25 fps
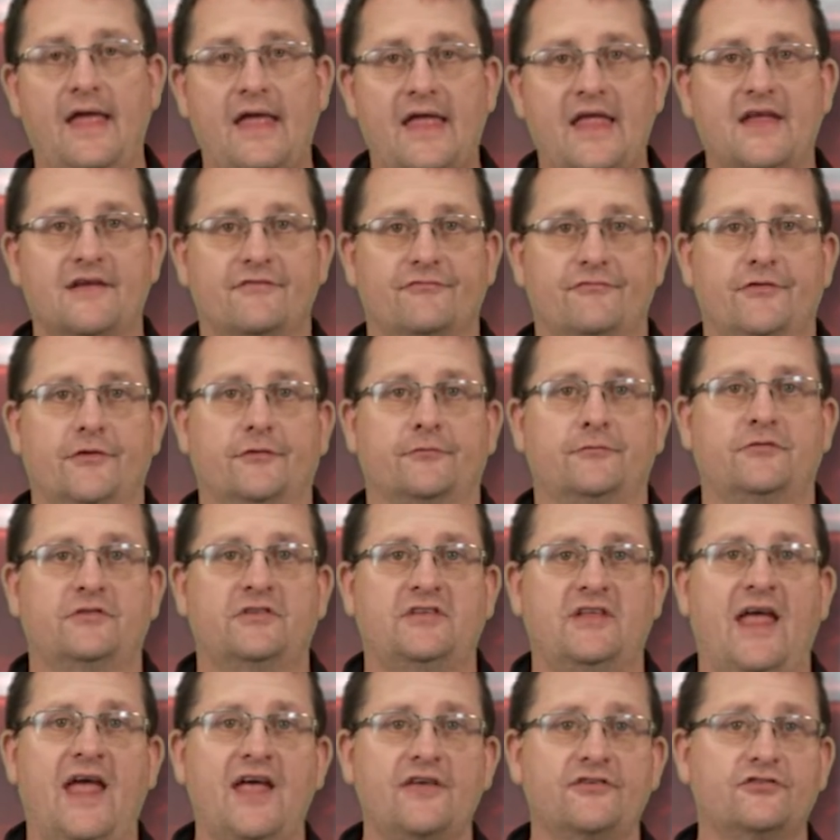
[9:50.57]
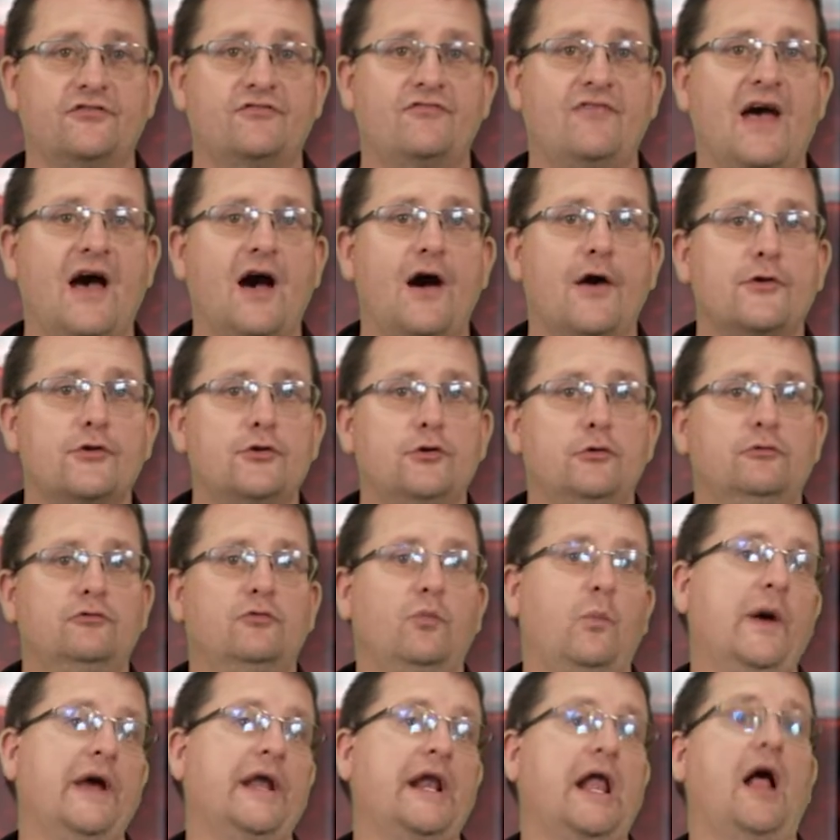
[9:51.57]
If the test values
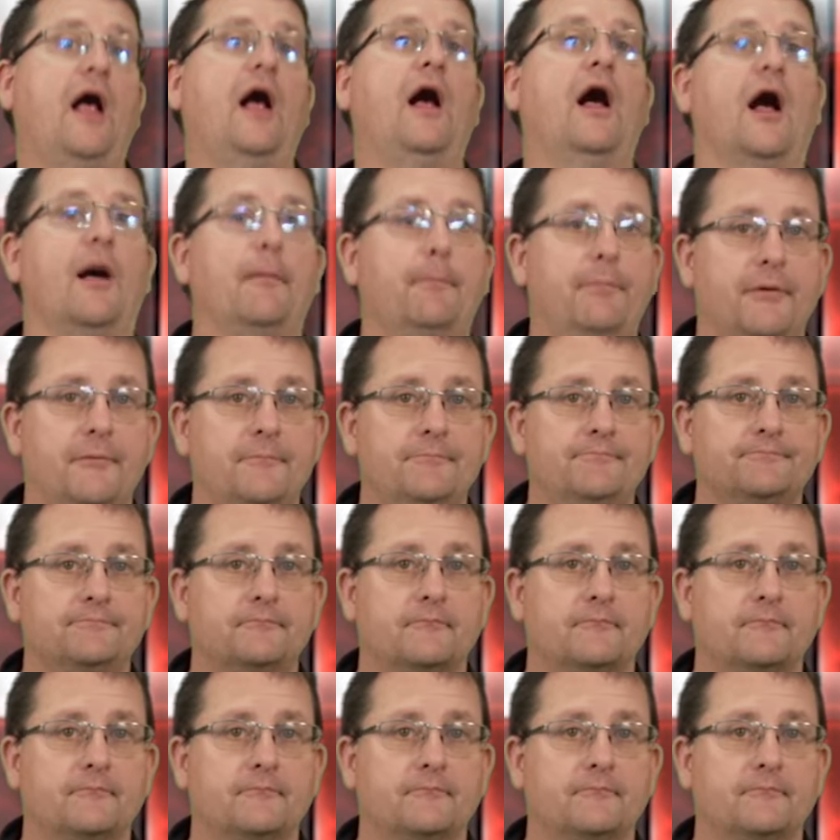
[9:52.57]
went up,